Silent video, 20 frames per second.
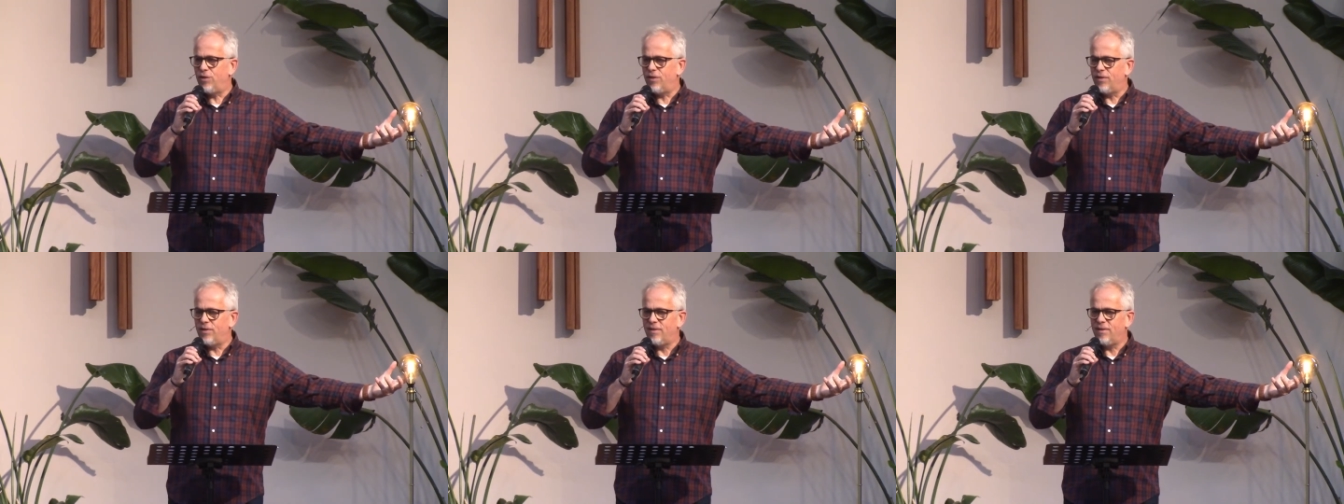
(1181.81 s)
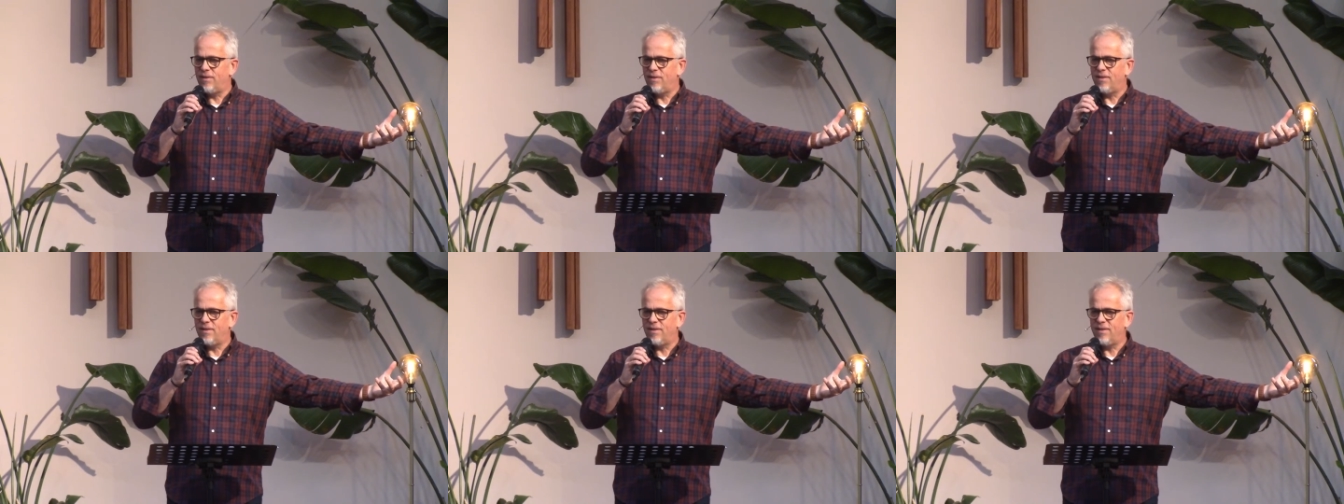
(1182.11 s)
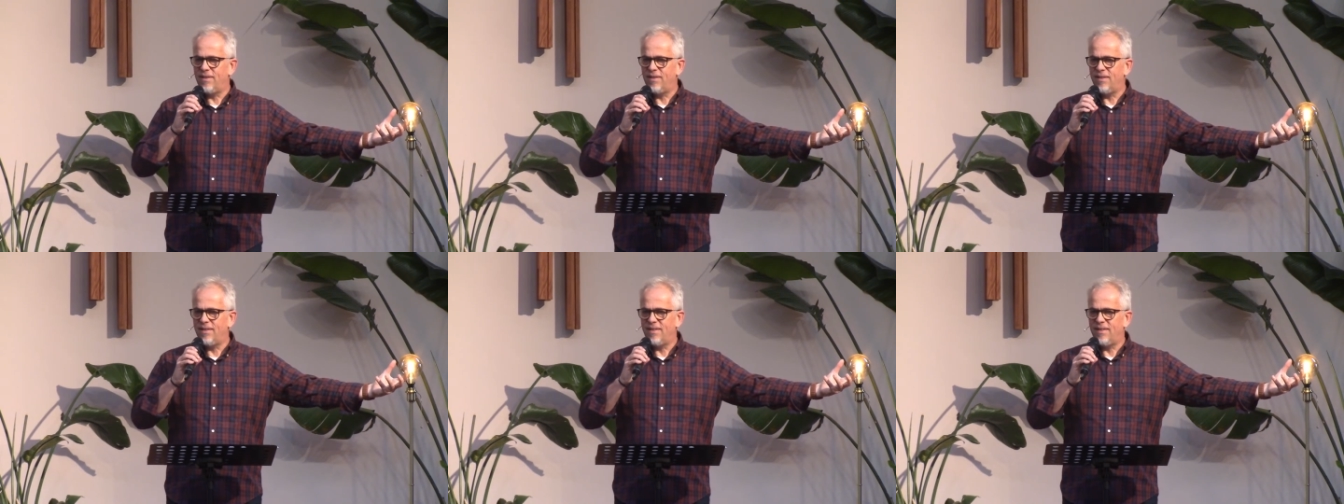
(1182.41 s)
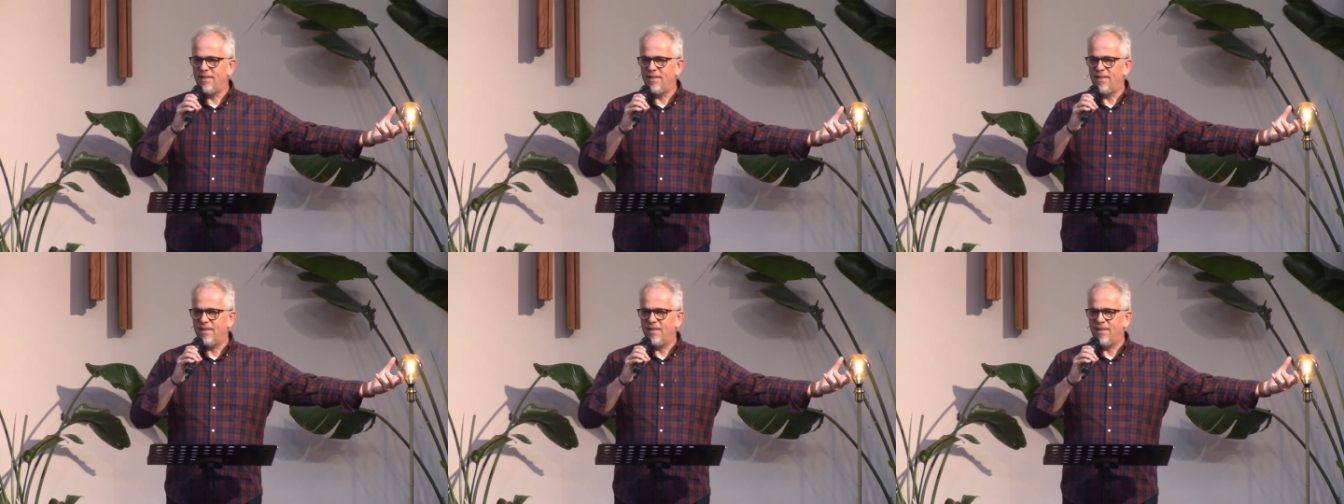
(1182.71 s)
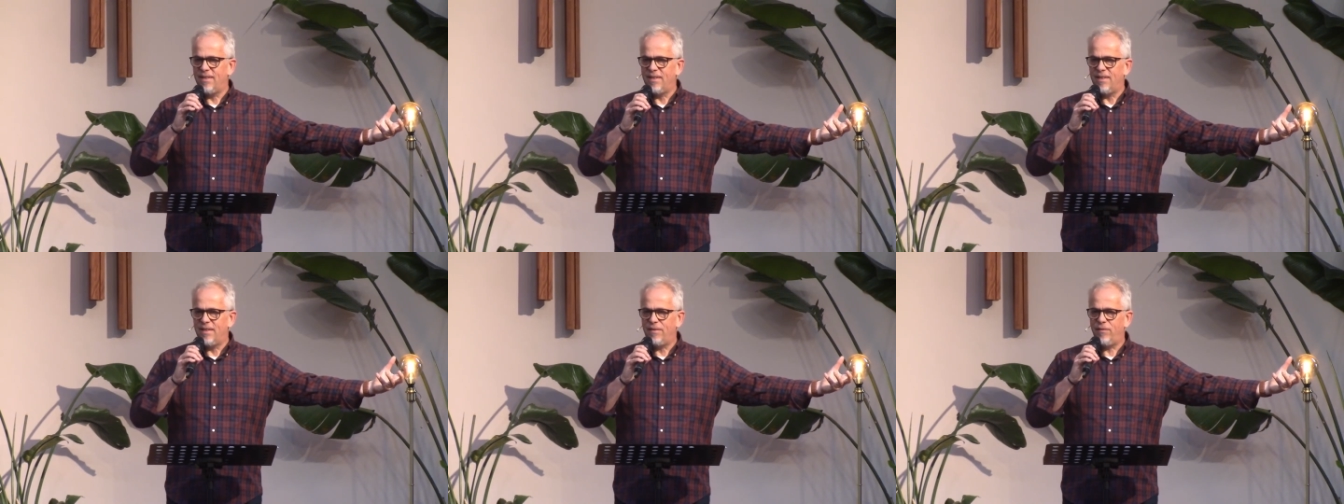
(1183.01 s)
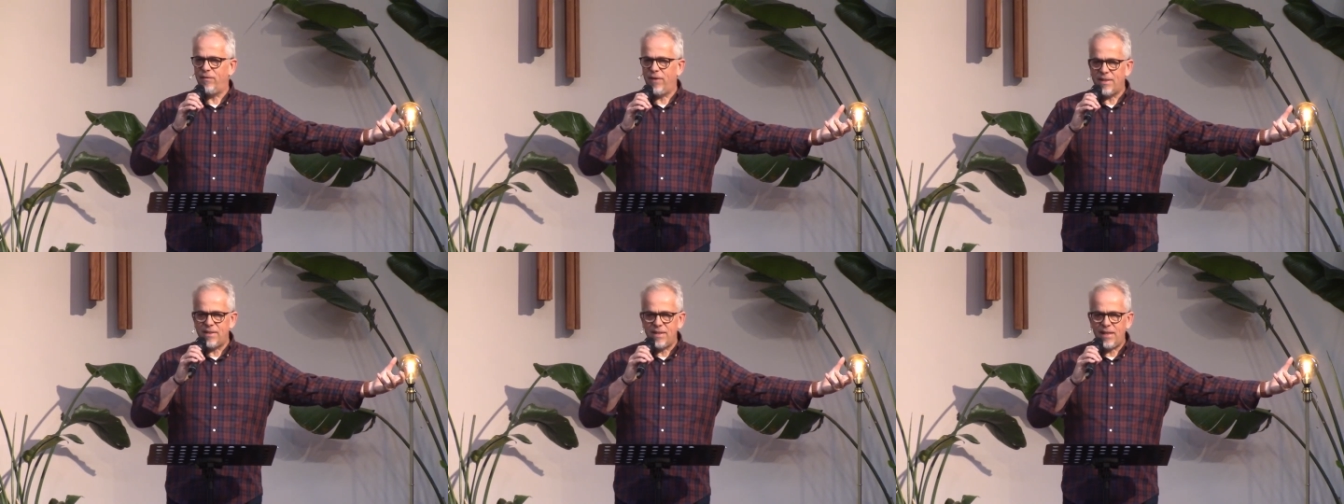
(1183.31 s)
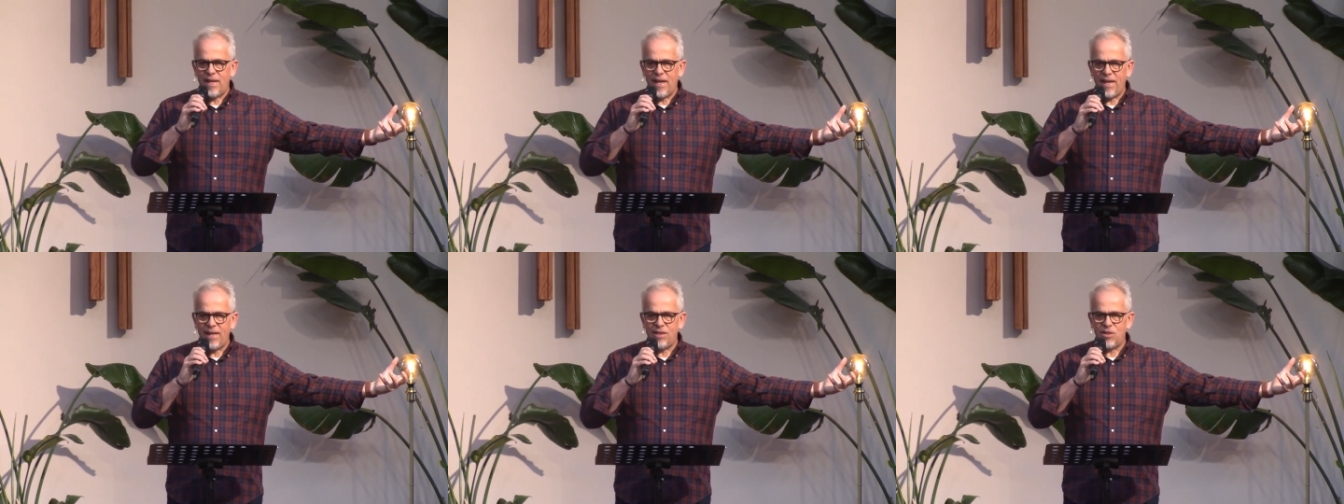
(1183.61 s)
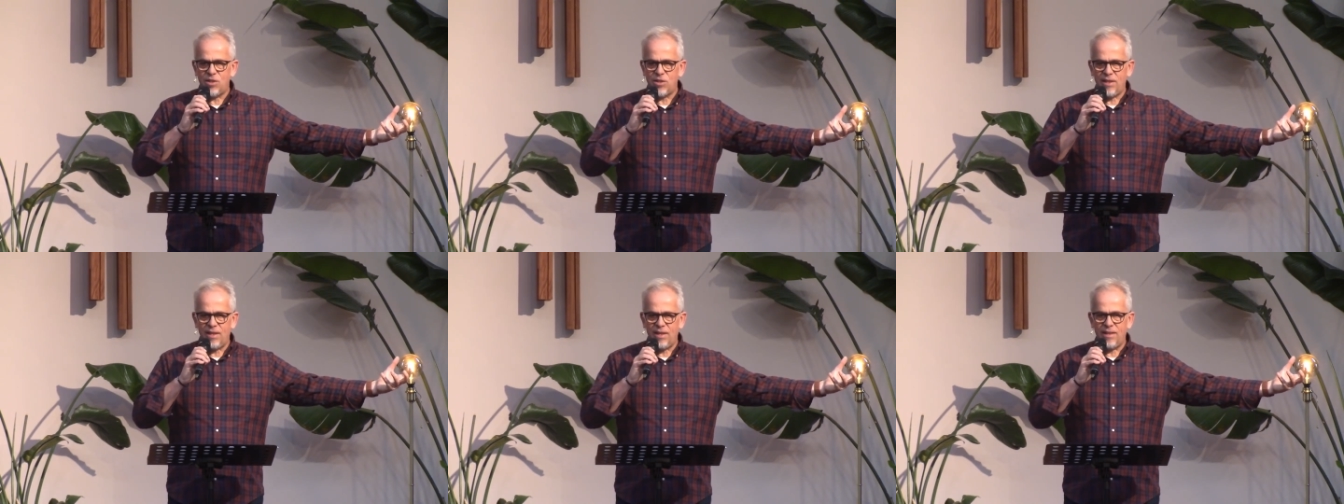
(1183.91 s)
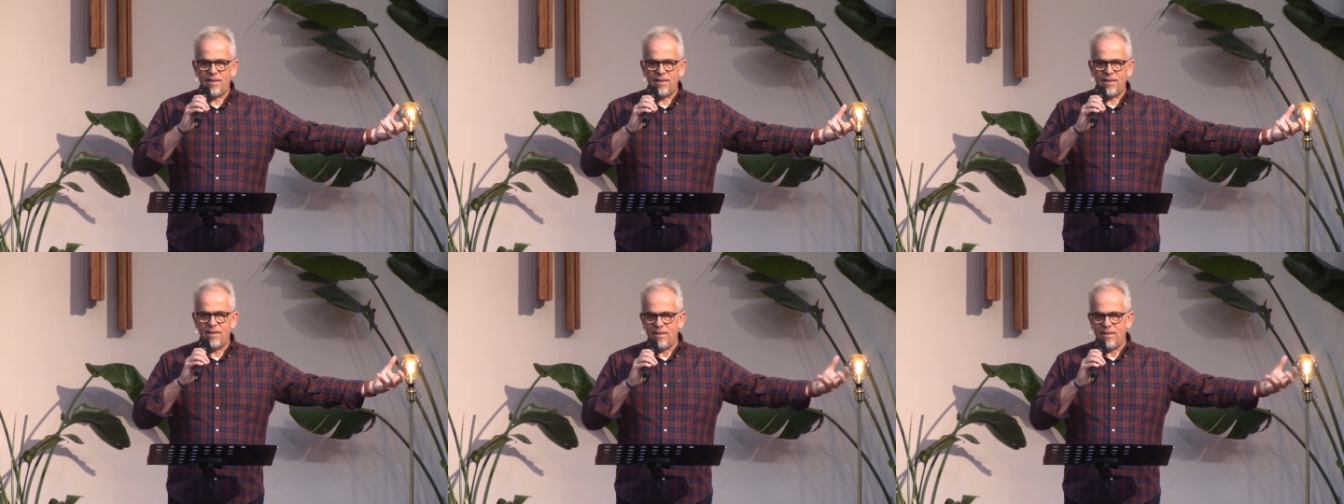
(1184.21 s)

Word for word: In fact, he hates it.